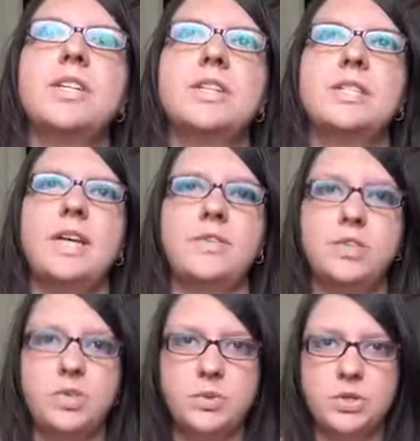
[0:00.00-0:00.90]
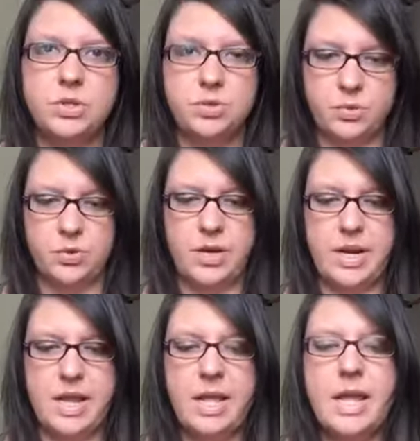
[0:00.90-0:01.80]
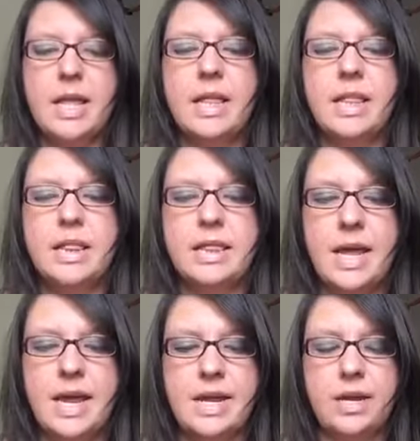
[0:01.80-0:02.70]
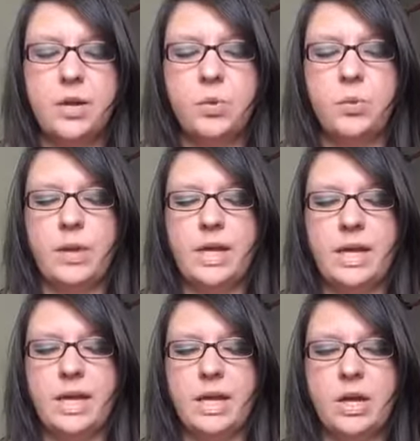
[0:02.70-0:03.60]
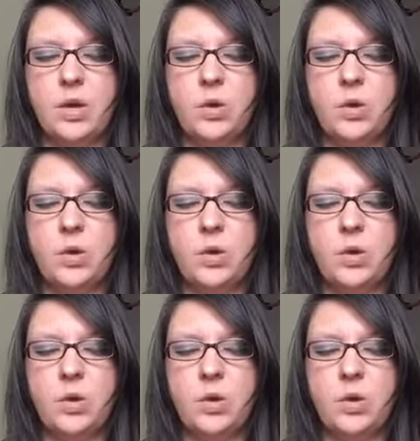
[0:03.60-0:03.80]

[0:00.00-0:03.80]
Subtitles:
ourselves to a story, then we